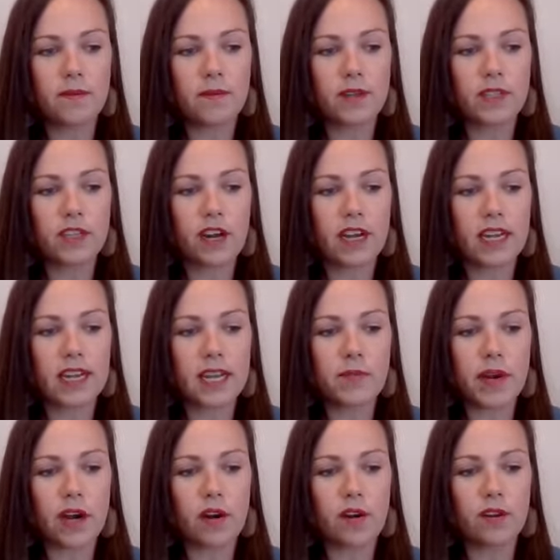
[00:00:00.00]
We're talking
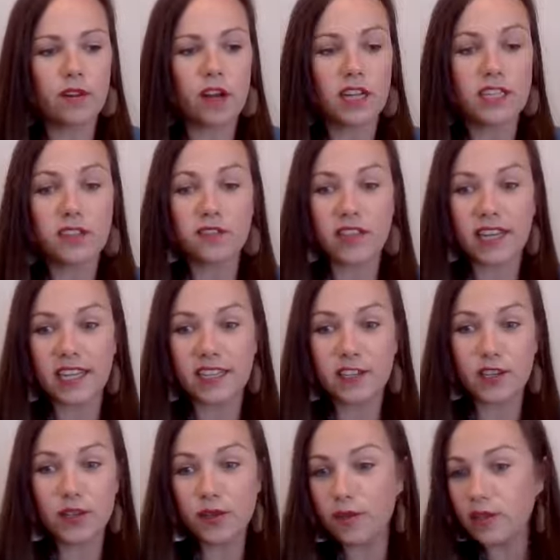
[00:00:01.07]
about lots of
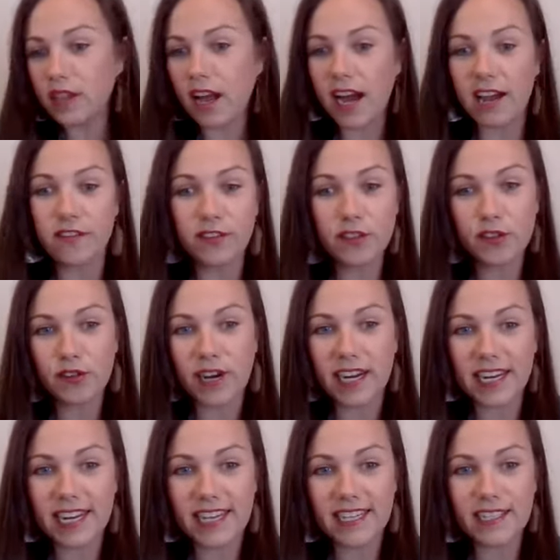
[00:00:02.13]
new live
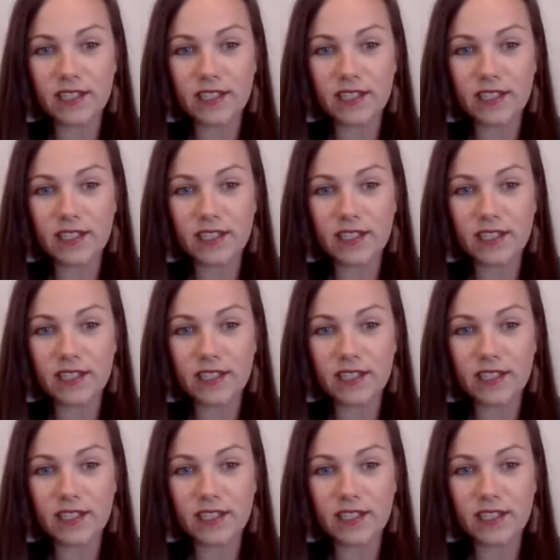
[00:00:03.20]
training,